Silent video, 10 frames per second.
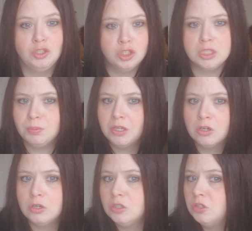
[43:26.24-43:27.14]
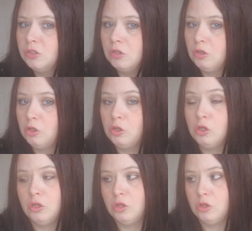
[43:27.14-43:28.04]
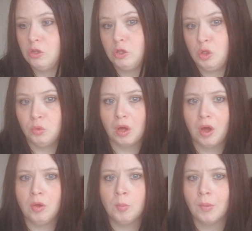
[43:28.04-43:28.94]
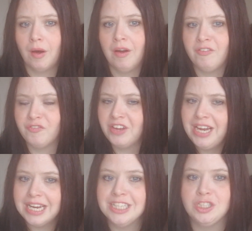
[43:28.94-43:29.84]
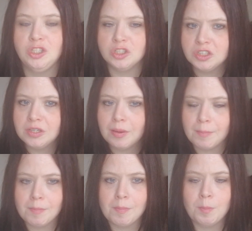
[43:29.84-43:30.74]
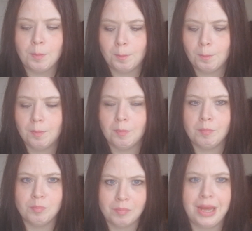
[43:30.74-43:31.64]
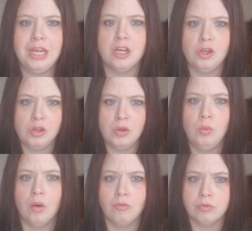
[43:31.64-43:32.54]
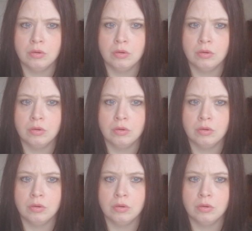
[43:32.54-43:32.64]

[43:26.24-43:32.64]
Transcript: Just because you go by feelings doesn't make you